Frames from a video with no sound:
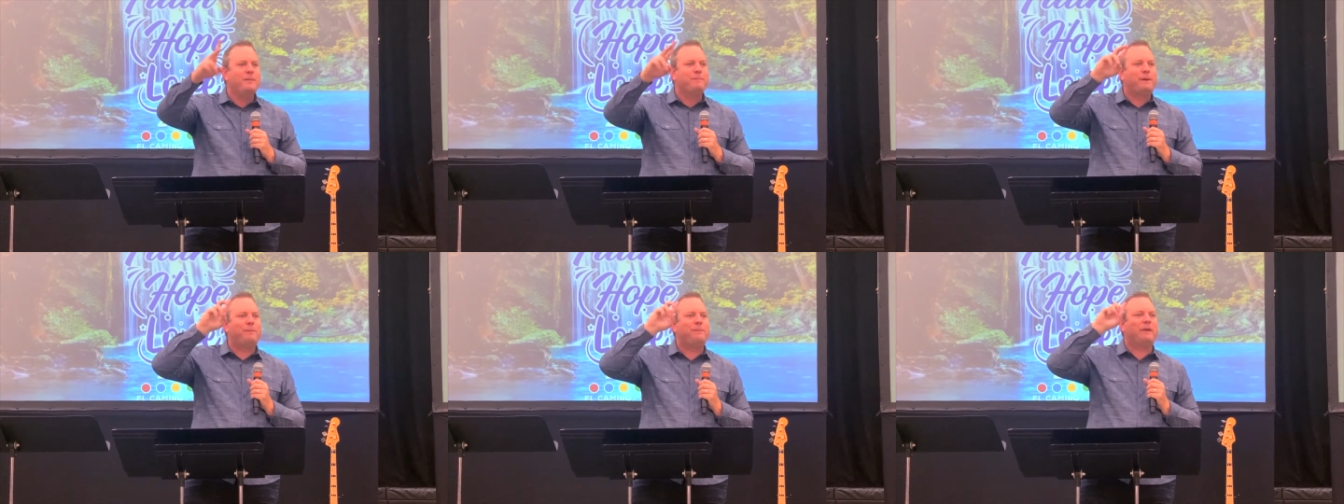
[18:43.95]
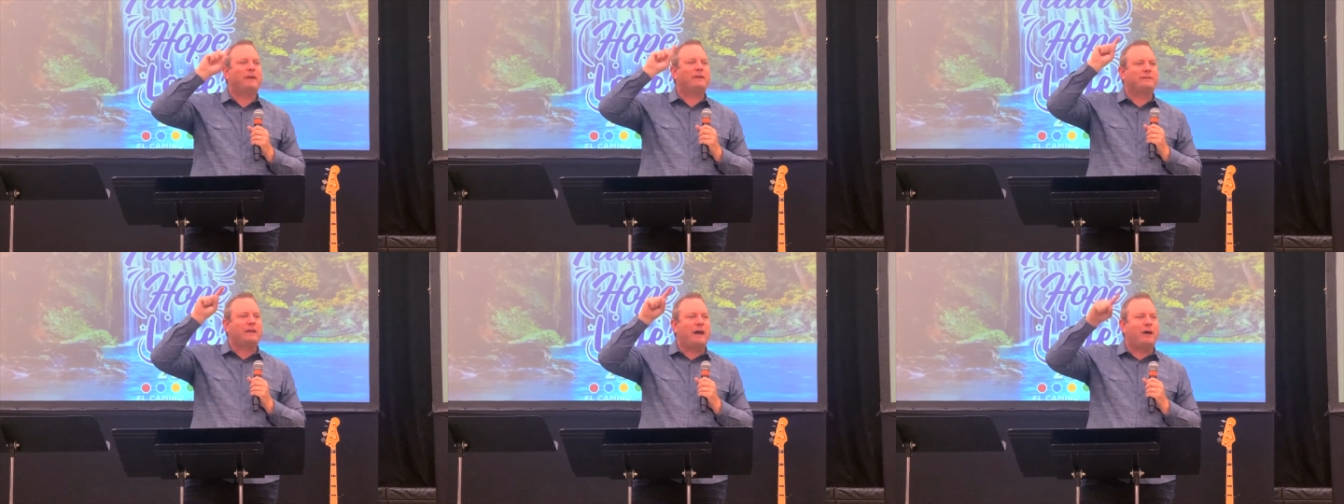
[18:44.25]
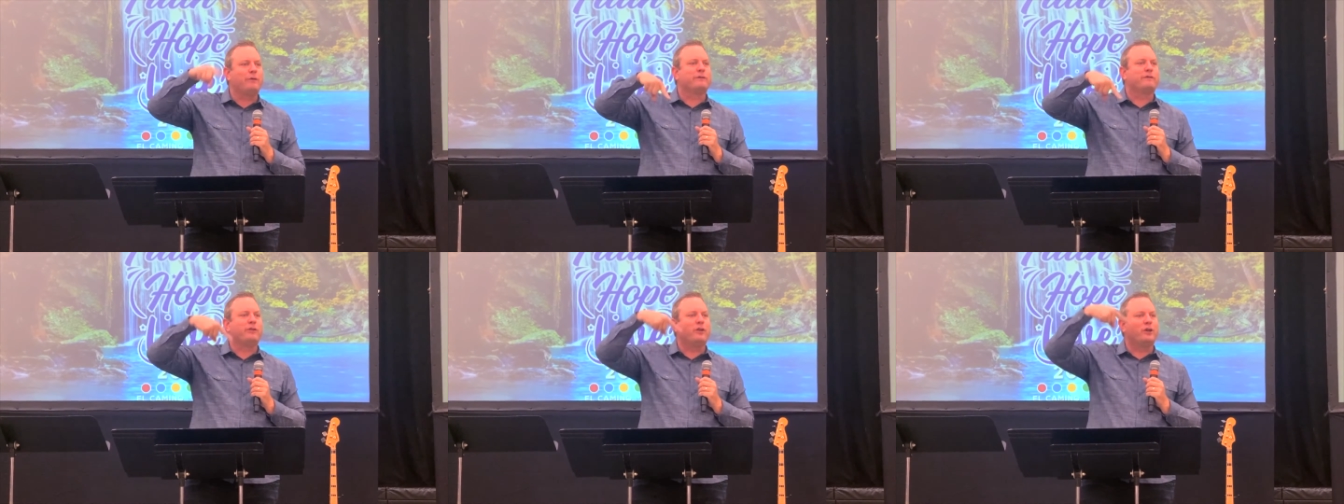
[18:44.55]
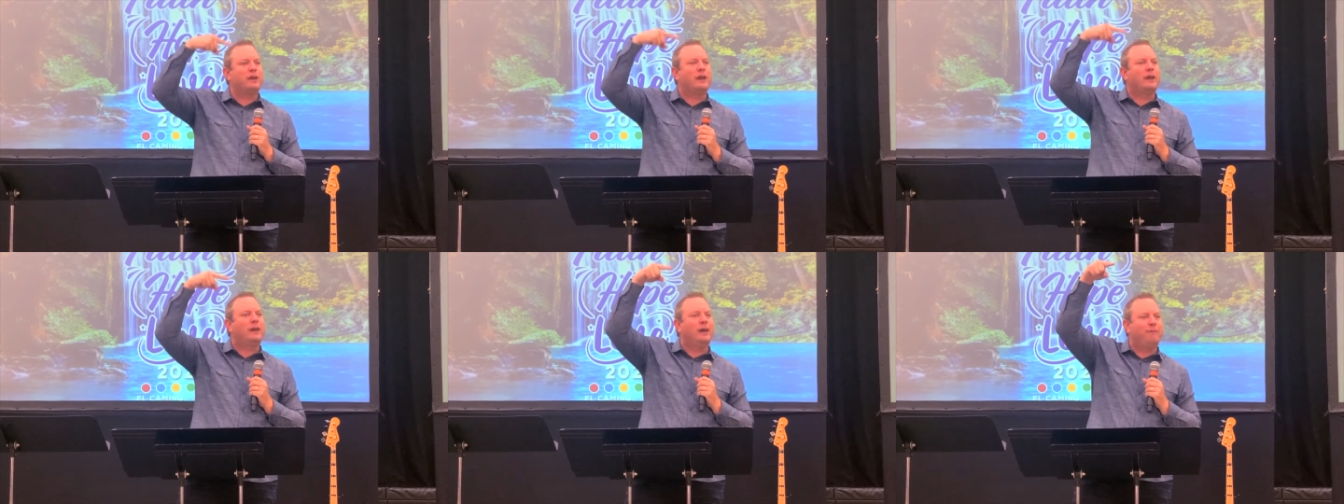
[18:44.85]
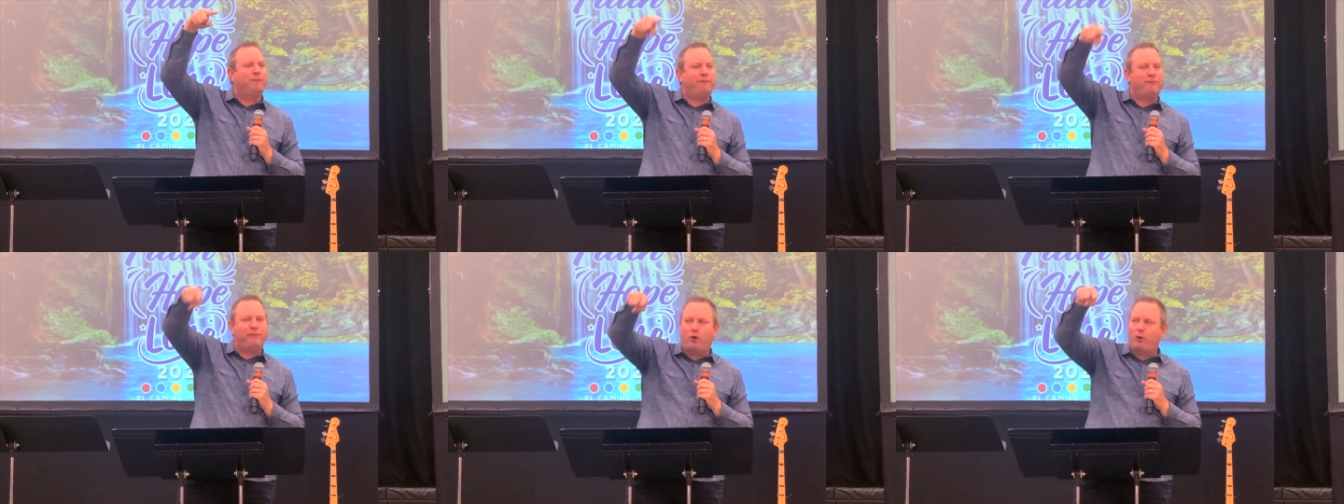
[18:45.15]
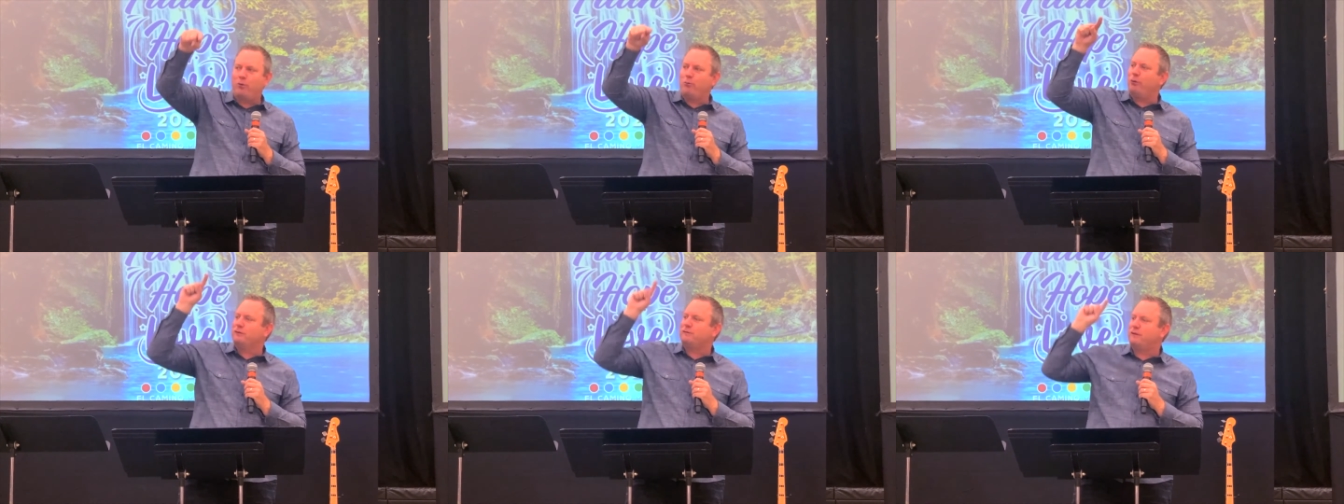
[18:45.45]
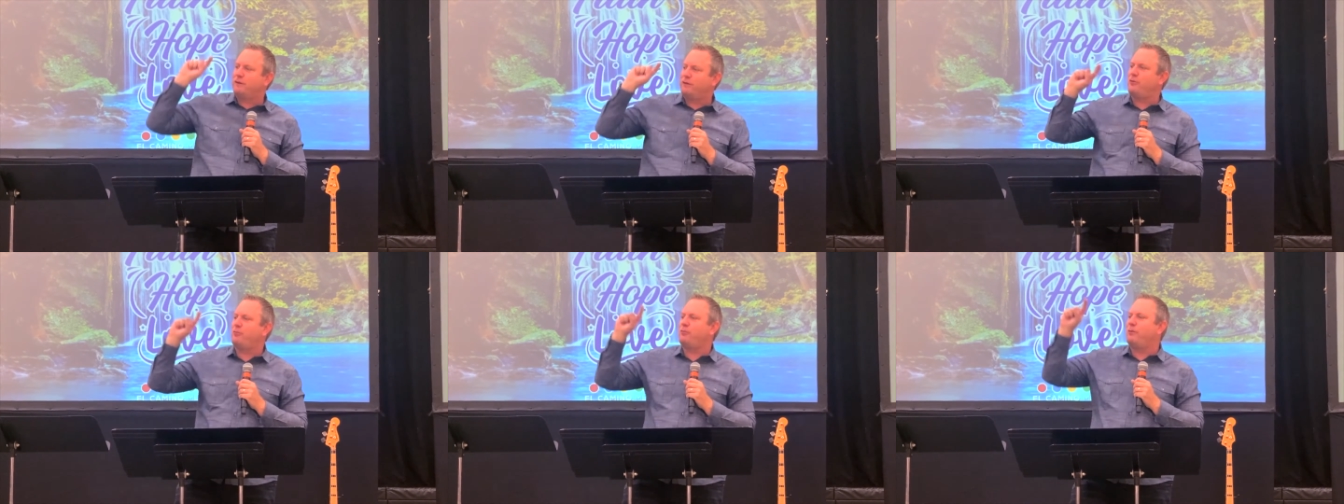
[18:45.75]
but because I was looking forward
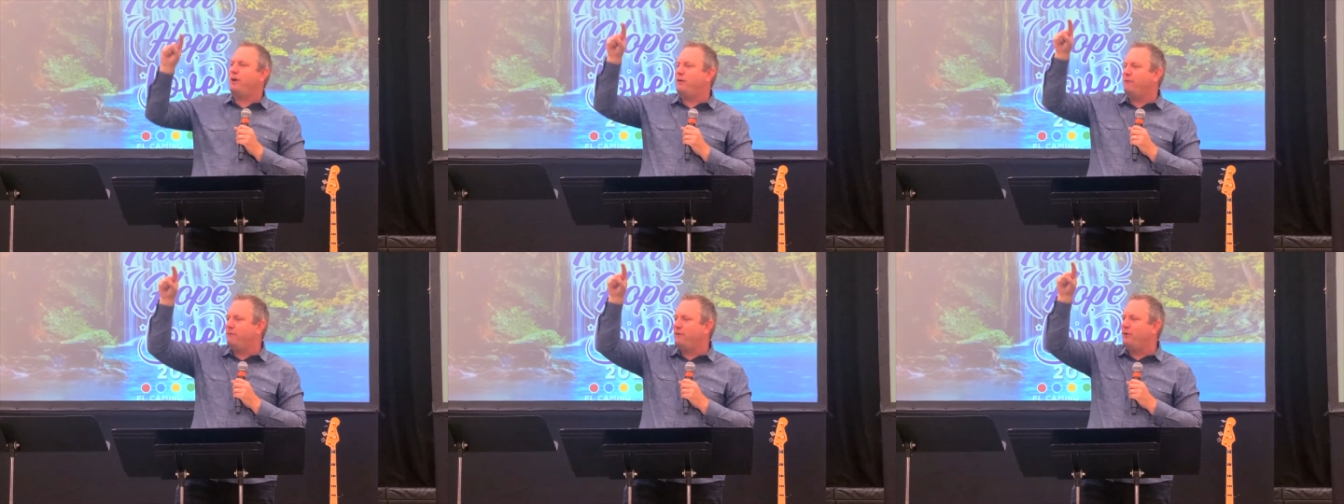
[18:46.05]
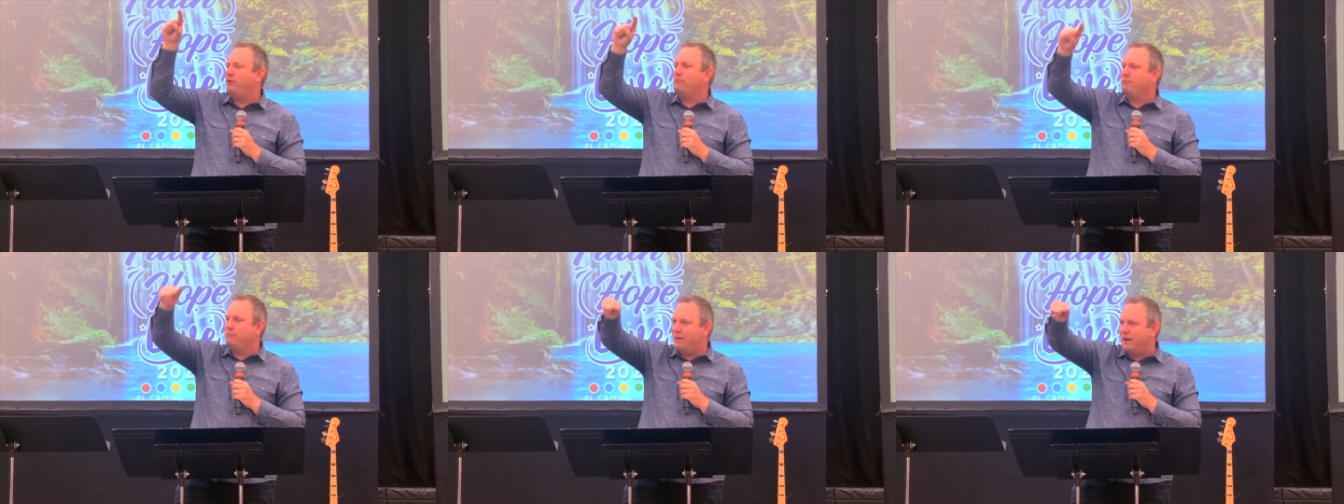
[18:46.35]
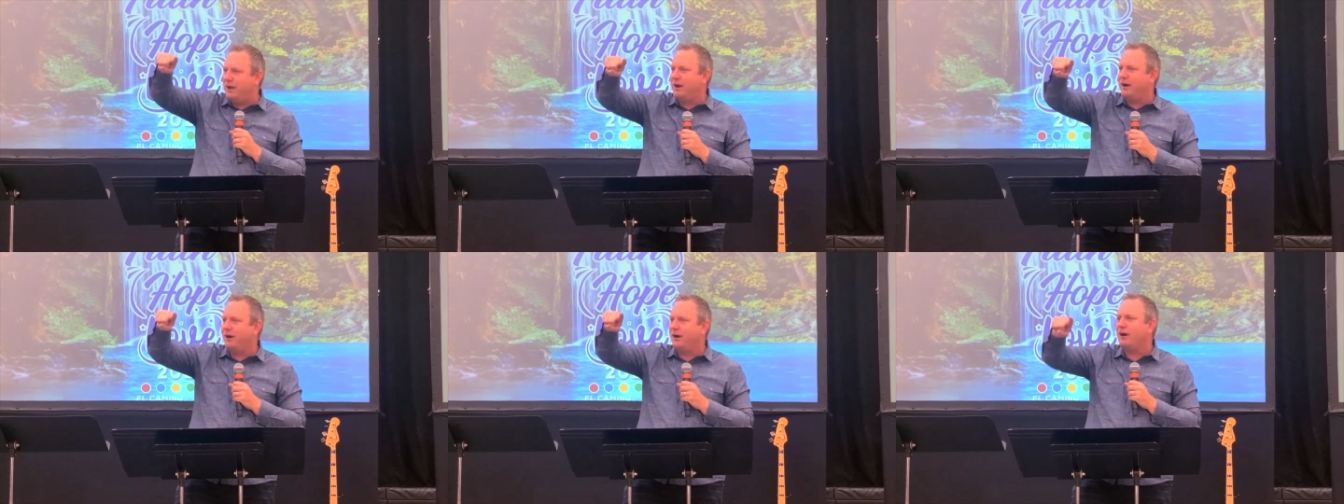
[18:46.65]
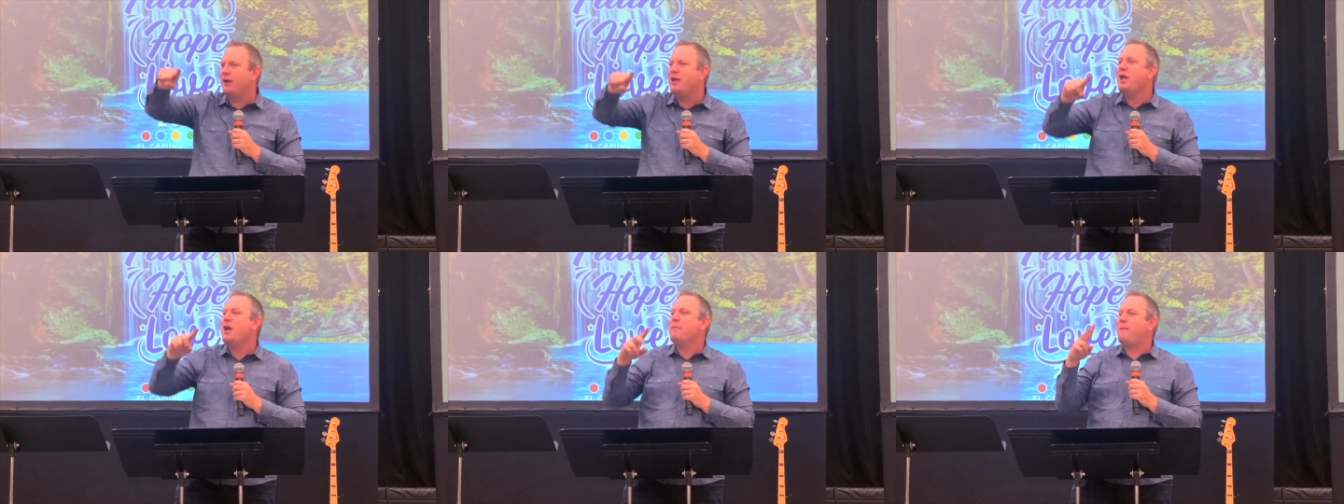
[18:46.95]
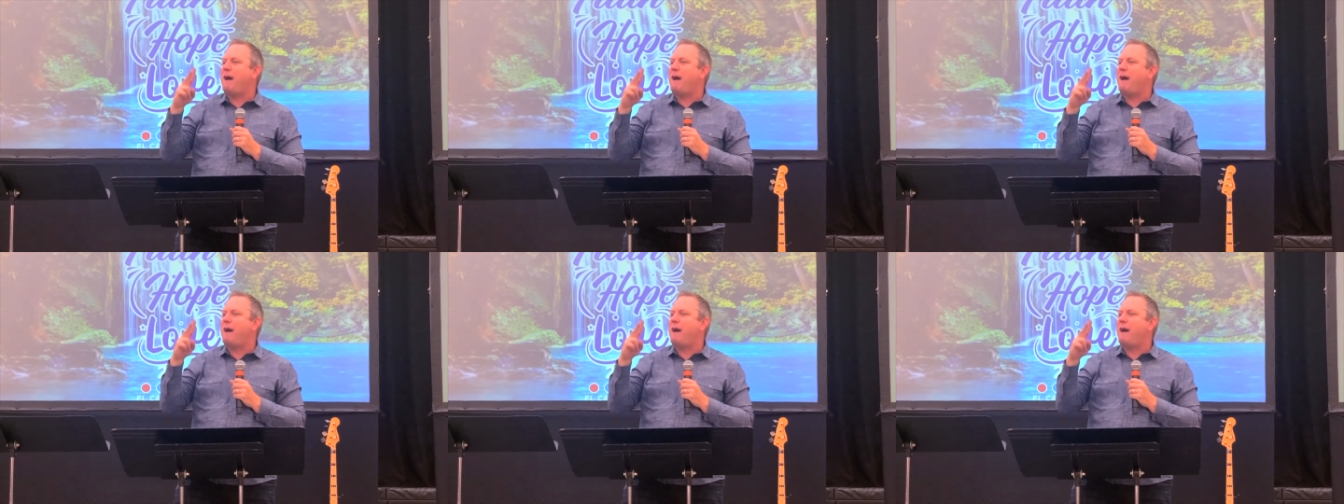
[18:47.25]
to the rearview mirror,